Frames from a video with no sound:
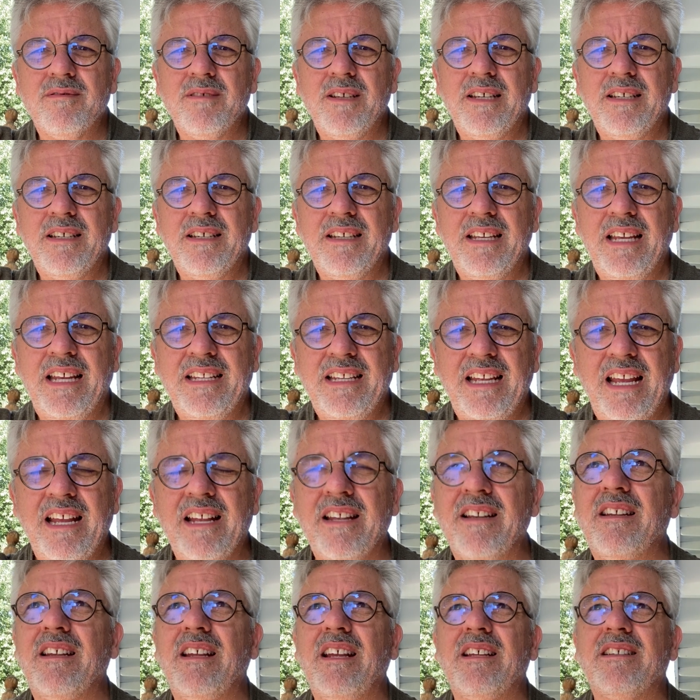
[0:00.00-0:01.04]

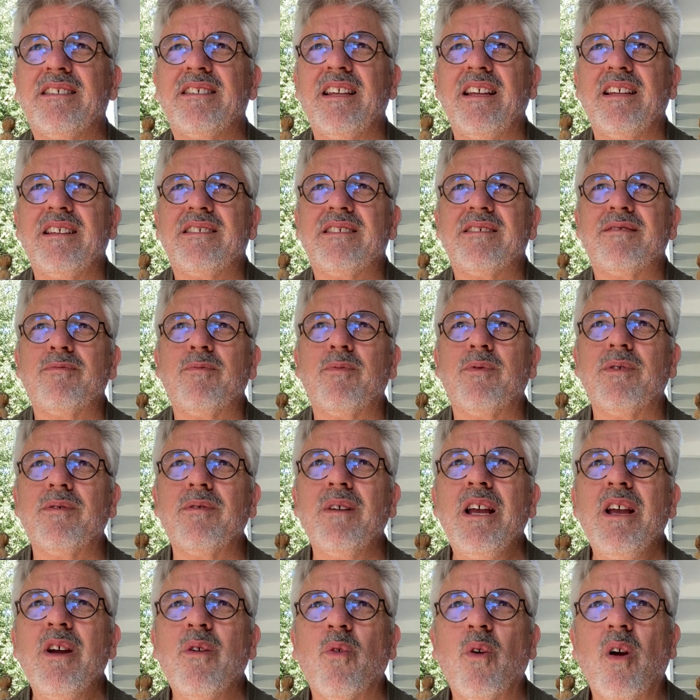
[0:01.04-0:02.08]
and
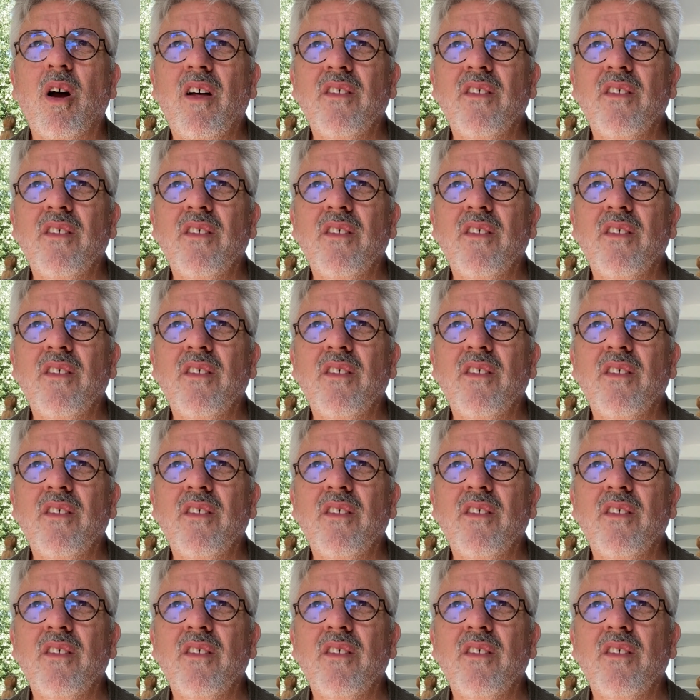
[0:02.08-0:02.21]
we're